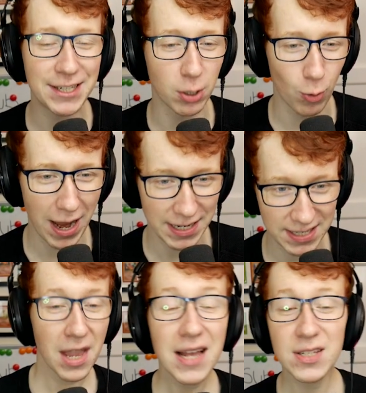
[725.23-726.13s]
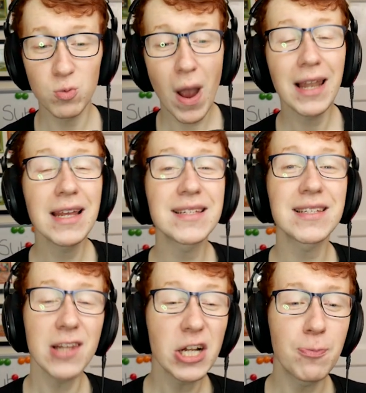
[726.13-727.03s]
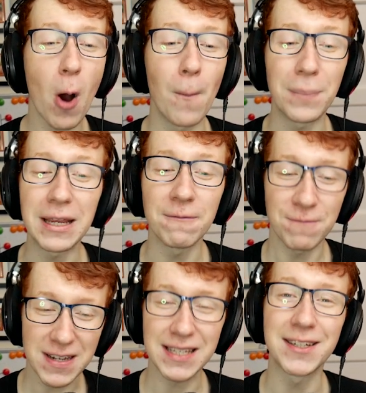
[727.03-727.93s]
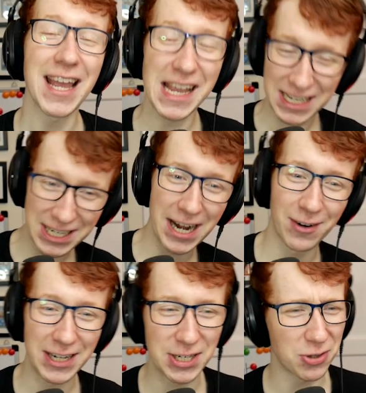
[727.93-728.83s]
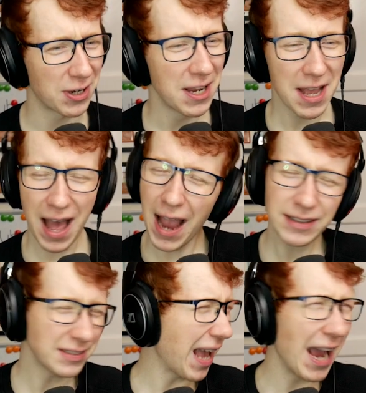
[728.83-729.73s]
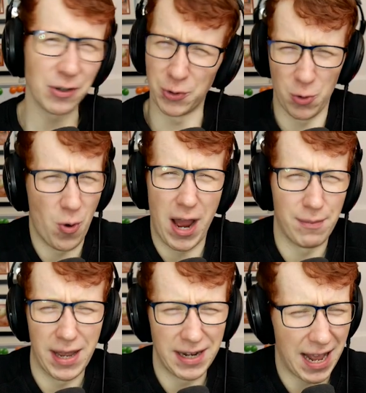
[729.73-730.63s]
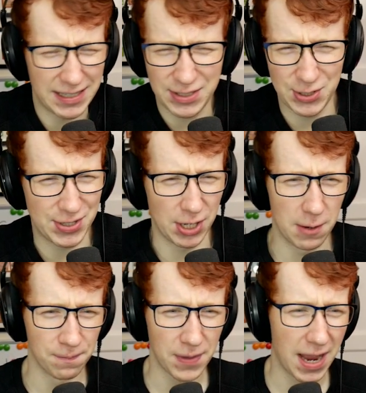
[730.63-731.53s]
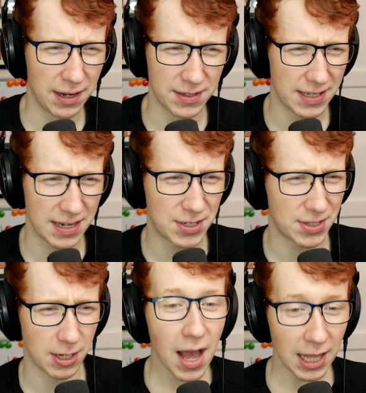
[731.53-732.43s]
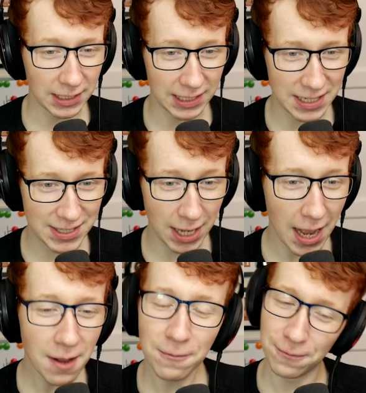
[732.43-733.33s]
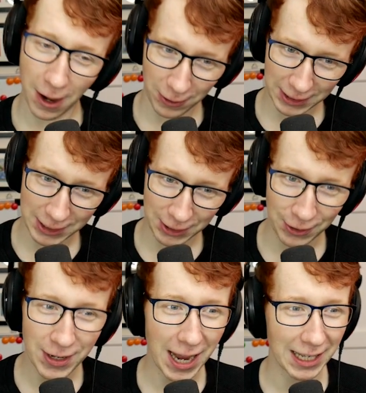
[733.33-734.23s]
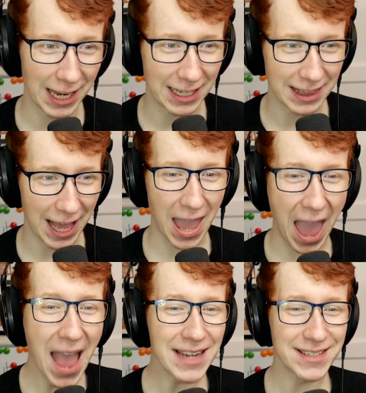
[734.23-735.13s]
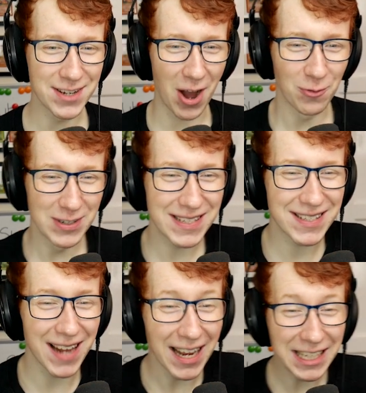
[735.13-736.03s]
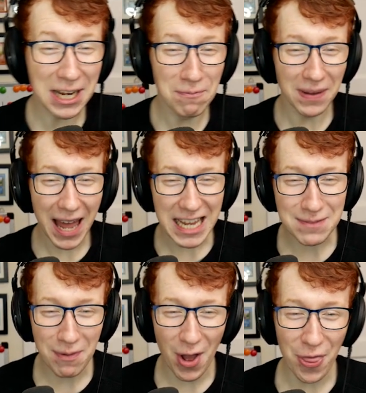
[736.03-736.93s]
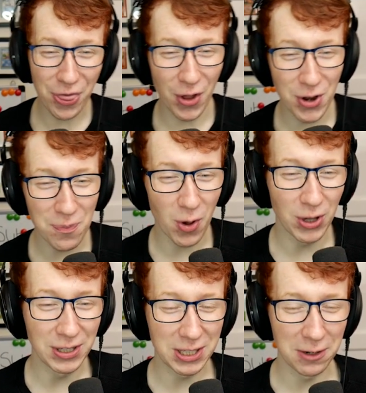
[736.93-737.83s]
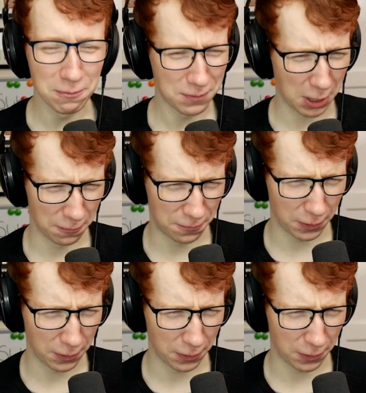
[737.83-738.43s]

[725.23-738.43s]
to waste, as well as Sludge Bomb being physical in Generation 3. I I don't know why, man. It's just dumb. I understand. It's just dumb. Alisa, very cute. I like that. Antnut with Psychic Blast, Burn, Thunderbolt, and con conf